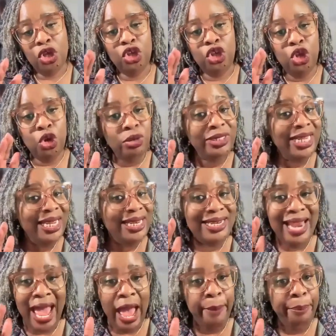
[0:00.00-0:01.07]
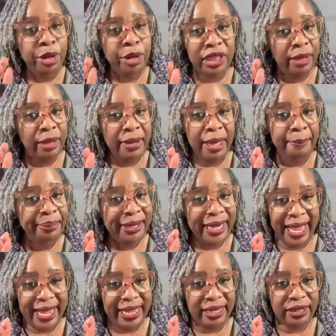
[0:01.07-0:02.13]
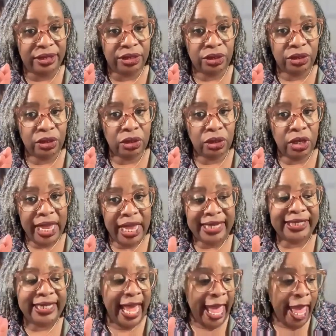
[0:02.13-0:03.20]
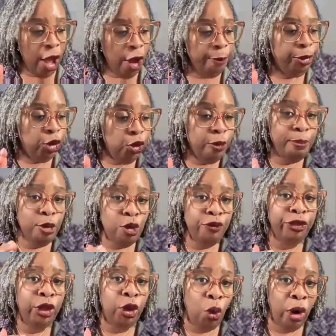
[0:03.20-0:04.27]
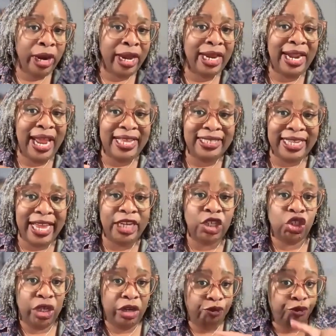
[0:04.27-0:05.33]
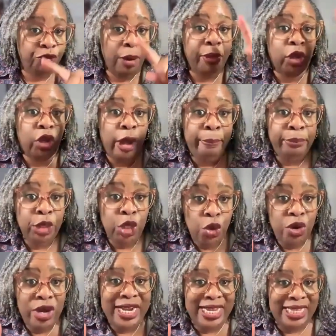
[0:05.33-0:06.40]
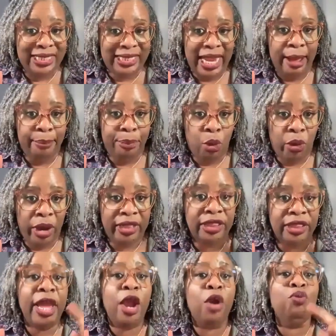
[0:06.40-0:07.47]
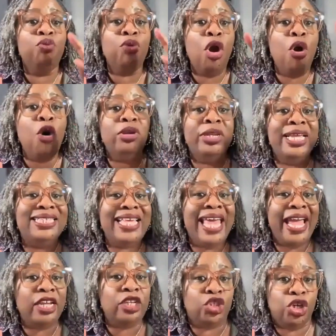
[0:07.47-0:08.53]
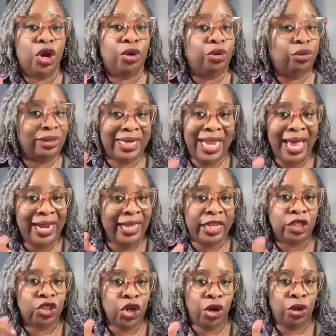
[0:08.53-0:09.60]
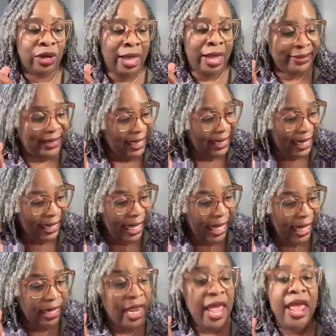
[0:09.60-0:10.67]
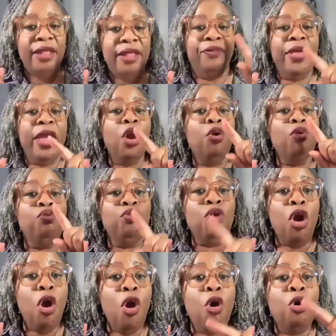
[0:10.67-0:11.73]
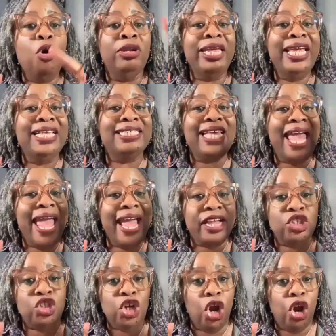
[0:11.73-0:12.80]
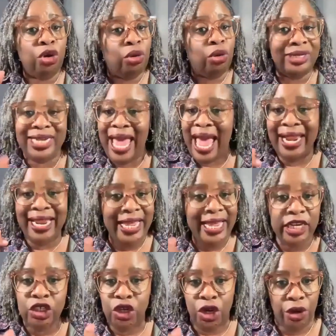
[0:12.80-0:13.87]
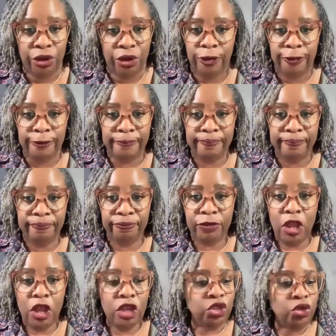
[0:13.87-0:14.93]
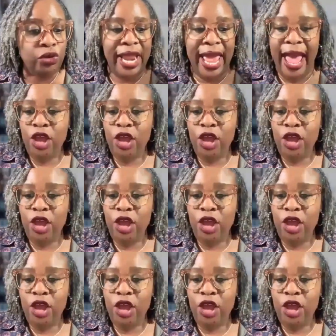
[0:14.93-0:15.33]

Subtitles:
You did not put them in place to help you move the organization from the community standpoint. Their role is external, not internal. I'm going to say that again. Their role is external, not internal. So now